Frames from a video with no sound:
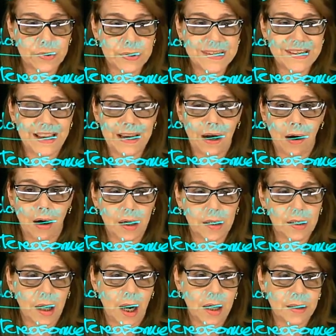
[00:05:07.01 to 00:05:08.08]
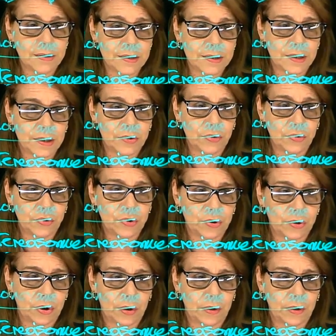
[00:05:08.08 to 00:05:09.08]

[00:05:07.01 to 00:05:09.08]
they are constitutional.